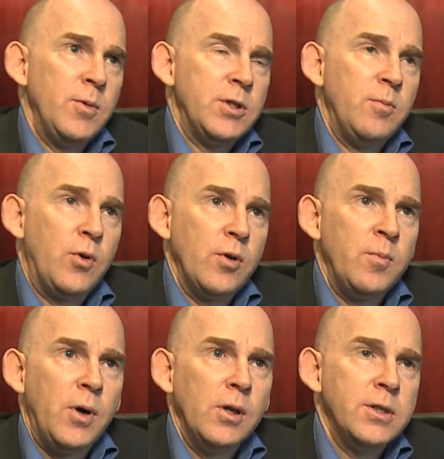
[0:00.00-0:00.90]
most
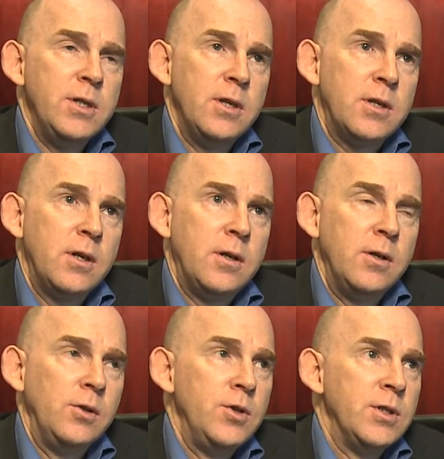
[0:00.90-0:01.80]
important policy
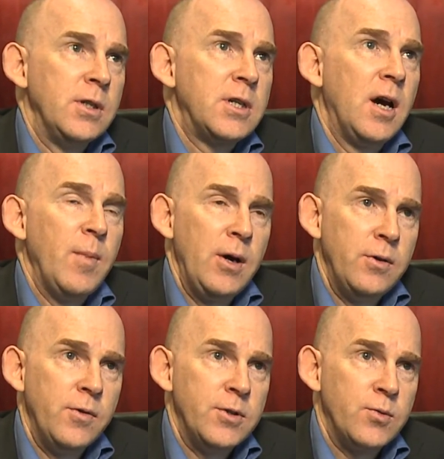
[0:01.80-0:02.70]
conclusion that's come out
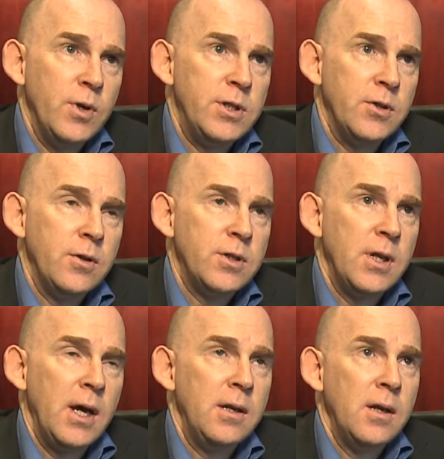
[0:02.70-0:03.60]
of this research,
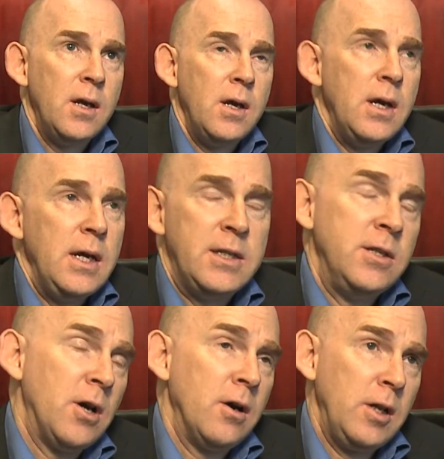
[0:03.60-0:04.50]
that it's
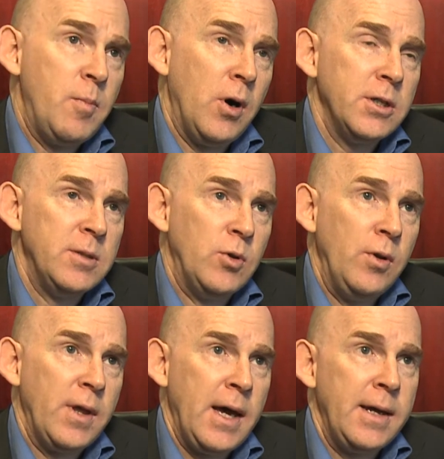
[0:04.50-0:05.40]
entirely possible
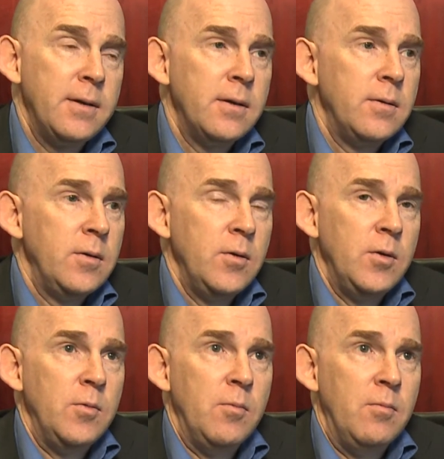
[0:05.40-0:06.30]
that
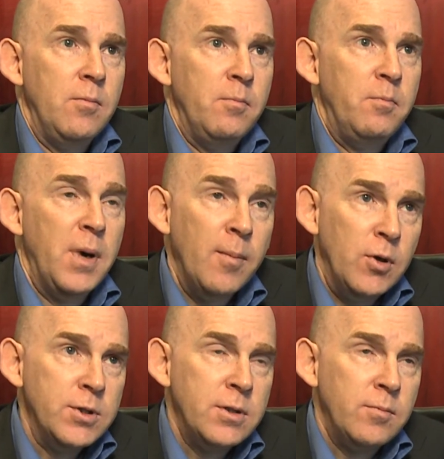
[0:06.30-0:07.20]

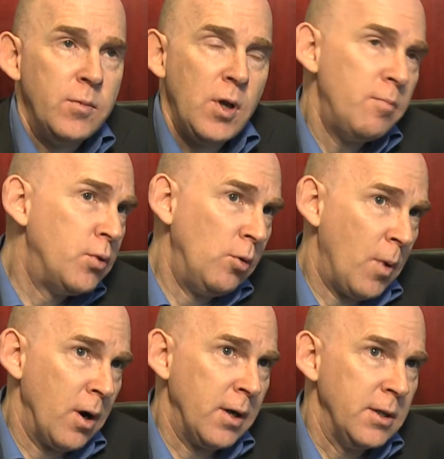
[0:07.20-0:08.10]
bubbles, not bull
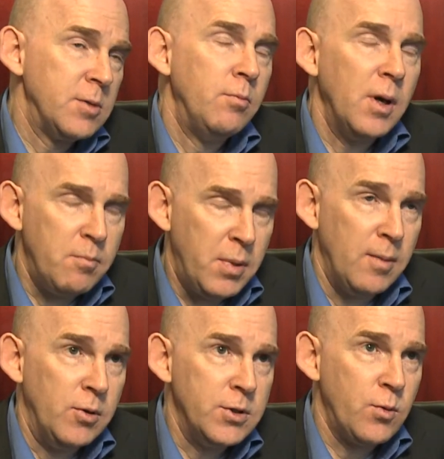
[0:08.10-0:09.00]
markets, but
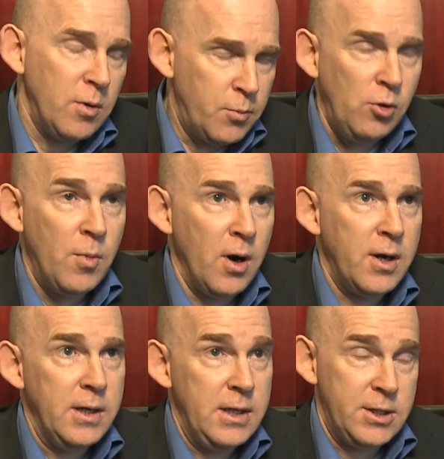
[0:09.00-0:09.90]
bubbles, where a bull
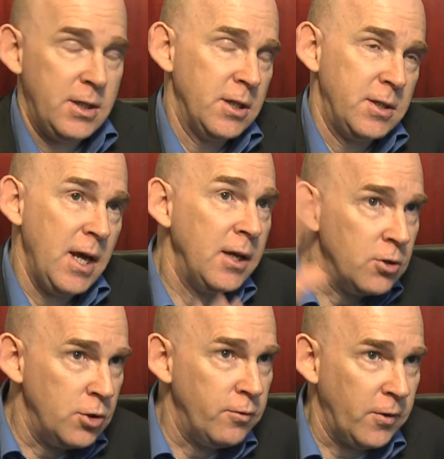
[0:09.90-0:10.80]
market is just taken
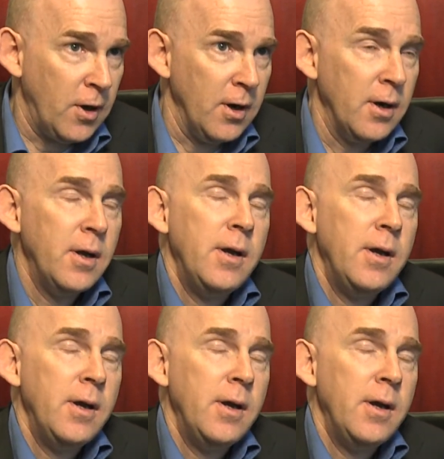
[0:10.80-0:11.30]
too far.